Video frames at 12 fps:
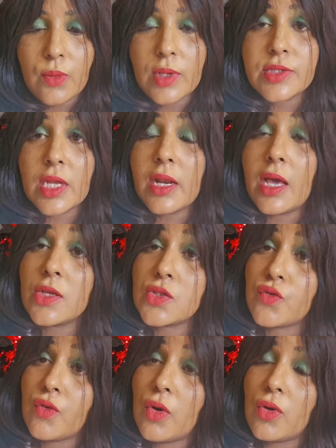was the
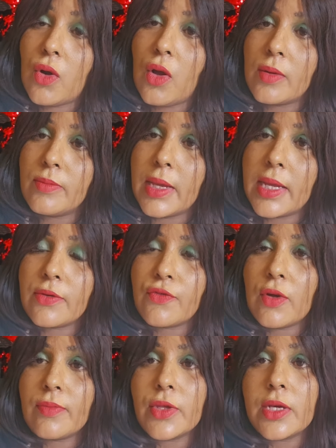last phone call made
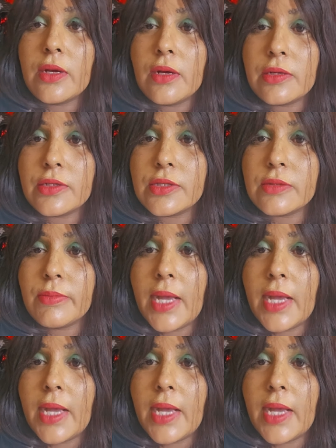from the girls,